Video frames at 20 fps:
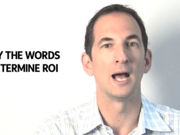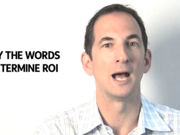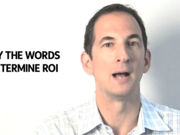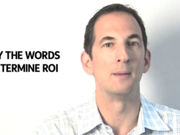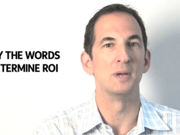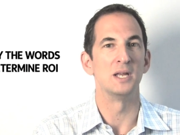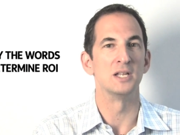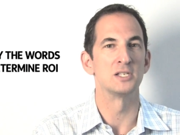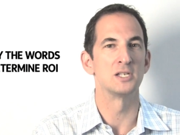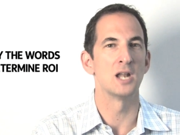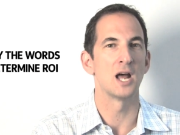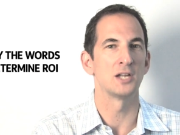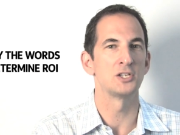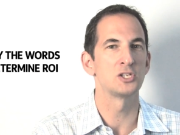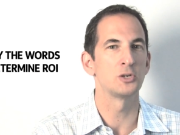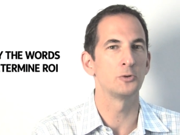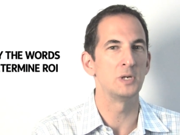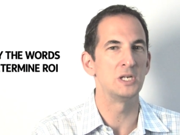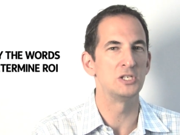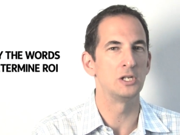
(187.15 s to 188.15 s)
It's not
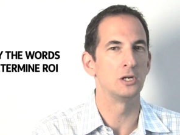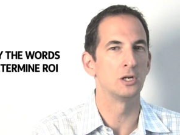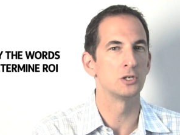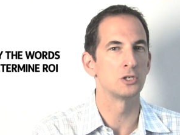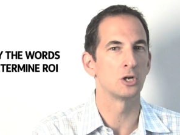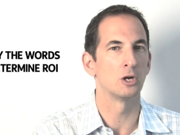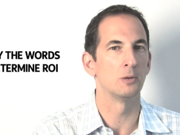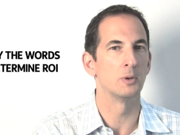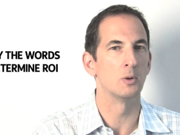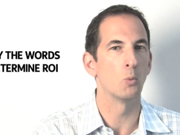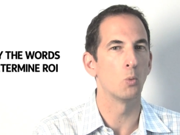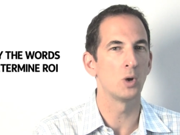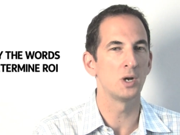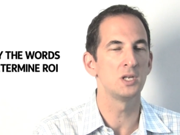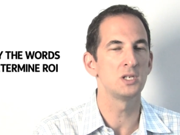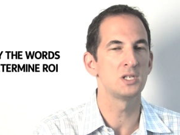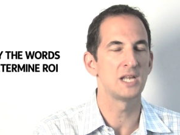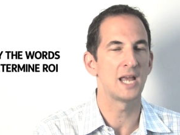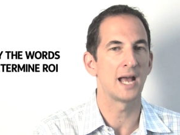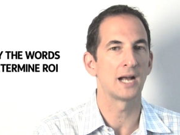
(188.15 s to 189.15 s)
so easy to determine
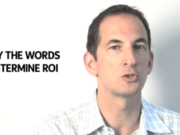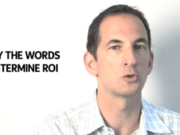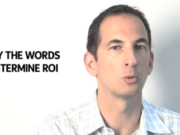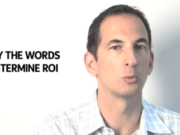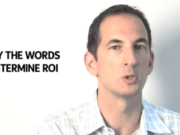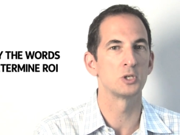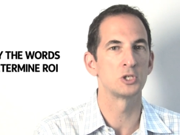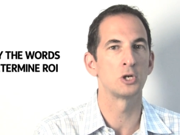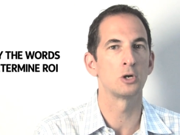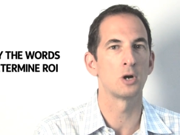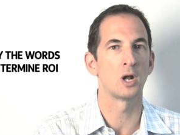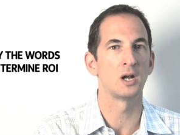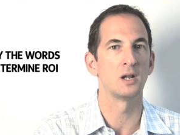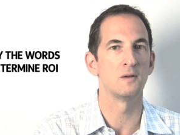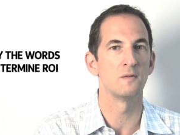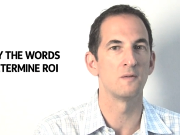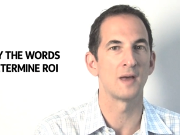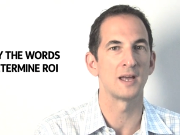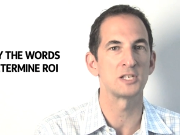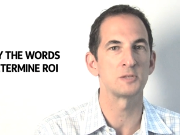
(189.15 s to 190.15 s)
what is the actual return on
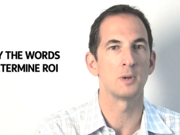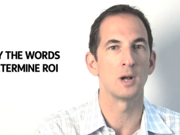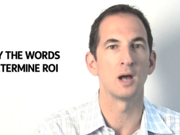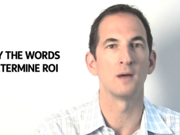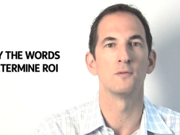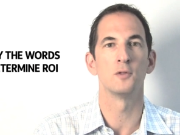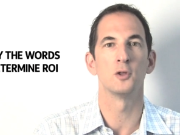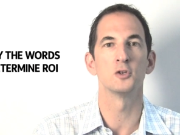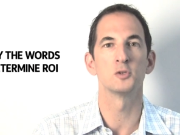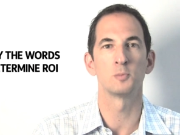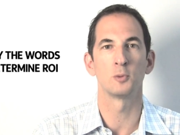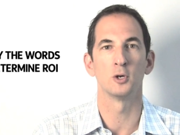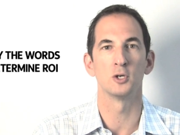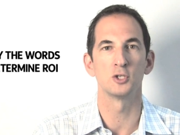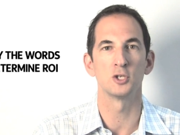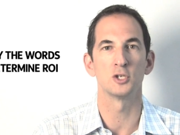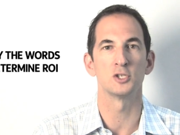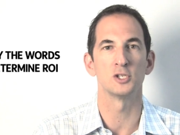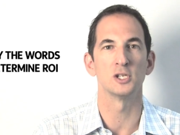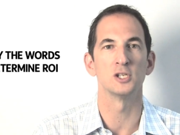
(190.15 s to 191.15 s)
investment of those
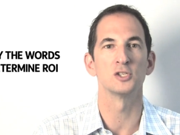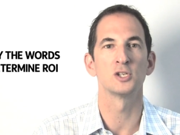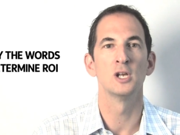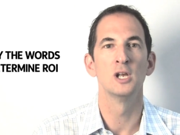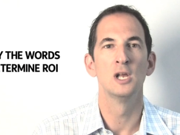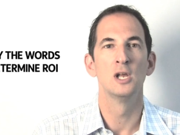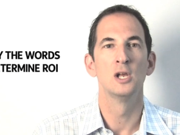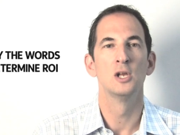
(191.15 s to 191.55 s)
purchases.